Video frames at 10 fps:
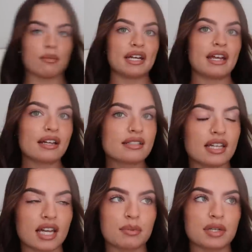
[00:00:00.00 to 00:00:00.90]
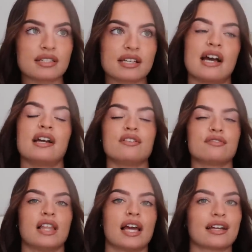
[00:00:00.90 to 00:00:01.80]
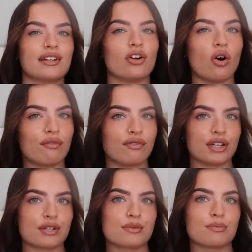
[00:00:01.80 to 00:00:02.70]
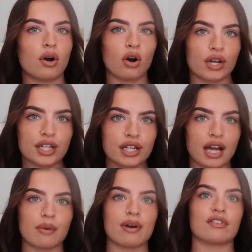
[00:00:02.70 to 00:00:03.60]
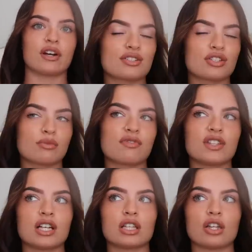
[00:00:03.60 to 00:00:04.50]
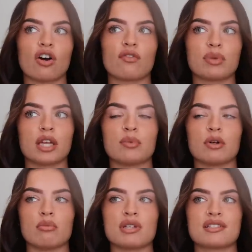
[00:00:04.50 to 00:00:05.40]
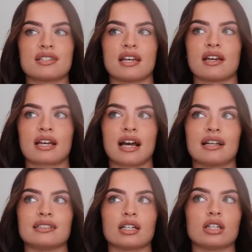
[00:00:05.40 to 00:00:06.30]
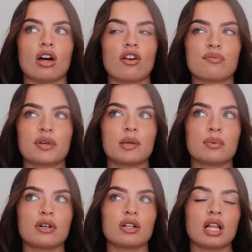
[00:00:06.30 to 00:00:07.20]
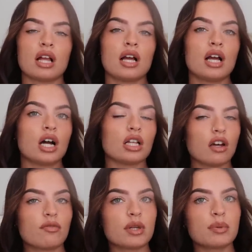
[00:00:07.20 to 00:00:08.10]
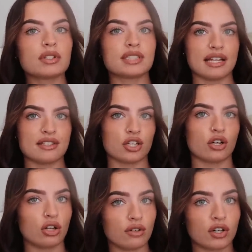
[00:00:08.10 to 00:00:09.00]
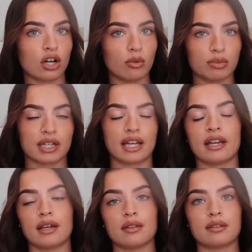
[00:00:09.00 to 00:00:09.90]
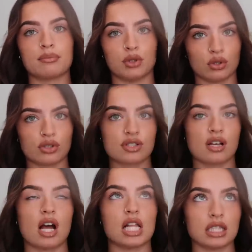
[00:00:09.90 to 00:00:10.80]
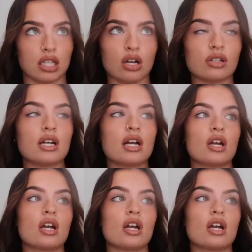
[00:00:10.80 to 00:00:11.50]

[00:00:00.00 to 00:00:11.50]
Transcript: my next tip is kind of like an obvious point. However, it's something that a lot of people mistake, and a lot of people tend to overcomplicate bulks a lot.